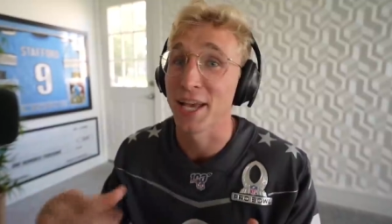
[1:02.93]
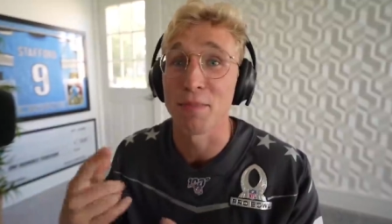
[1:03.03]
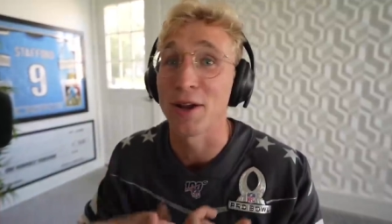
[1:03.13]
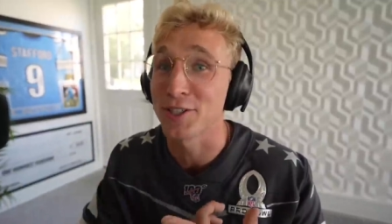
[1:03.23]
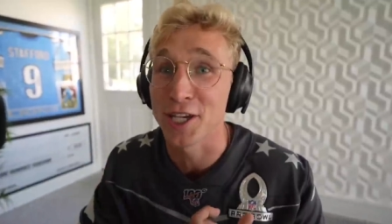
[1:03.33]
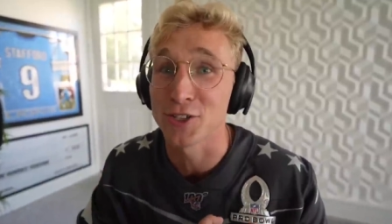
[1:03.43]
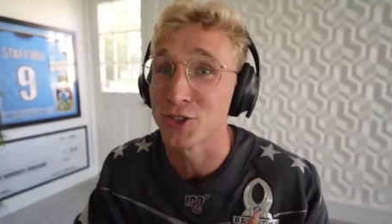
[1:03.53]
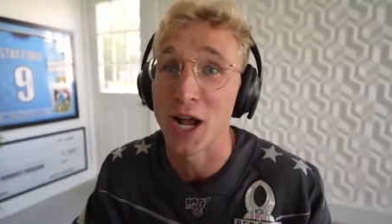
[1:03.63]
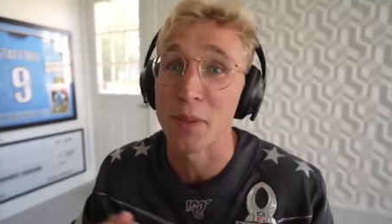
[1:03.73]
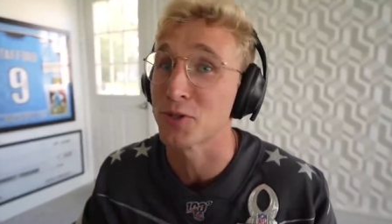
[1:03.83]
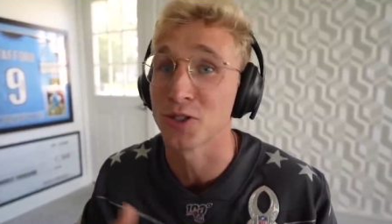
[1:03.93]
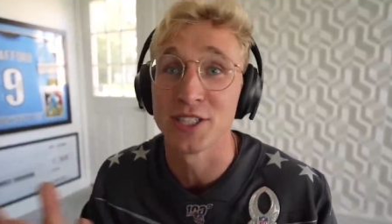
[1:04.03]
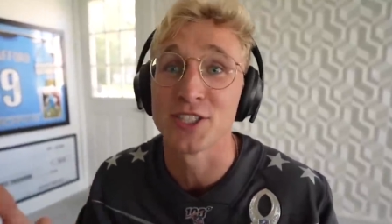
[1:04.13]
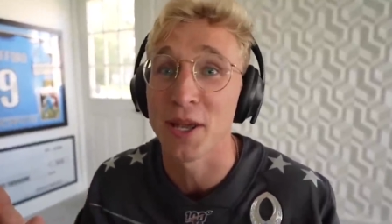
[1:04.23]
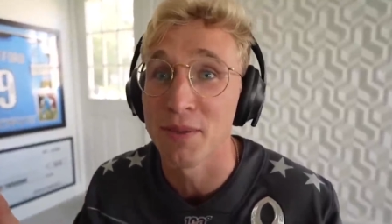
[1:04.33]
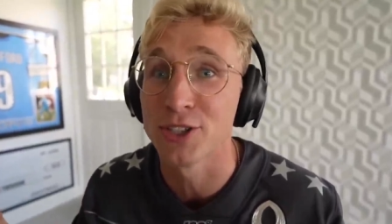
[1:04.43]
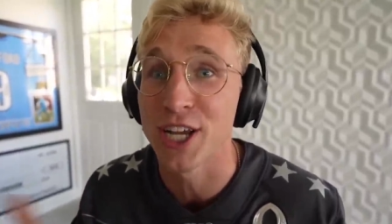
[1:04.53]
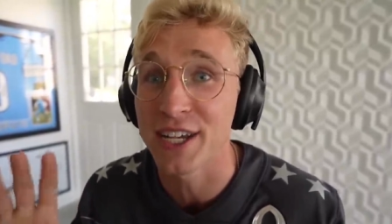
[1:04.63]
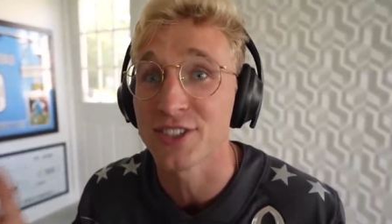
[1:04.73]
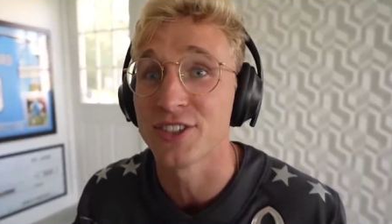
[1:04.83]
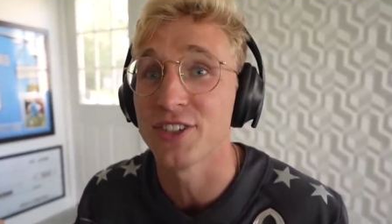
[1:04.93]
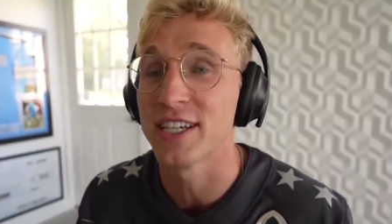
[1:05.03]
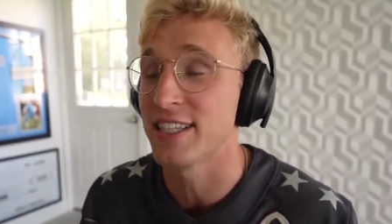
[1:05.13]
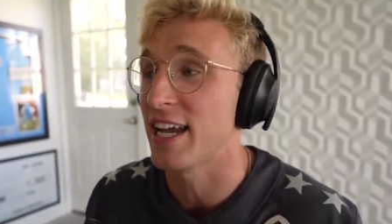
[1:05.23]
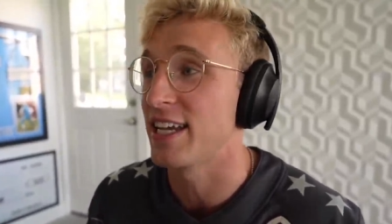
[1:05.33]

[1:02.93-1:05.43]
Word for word: like Barry Sanders drops or an insane Bo Jackson. You get the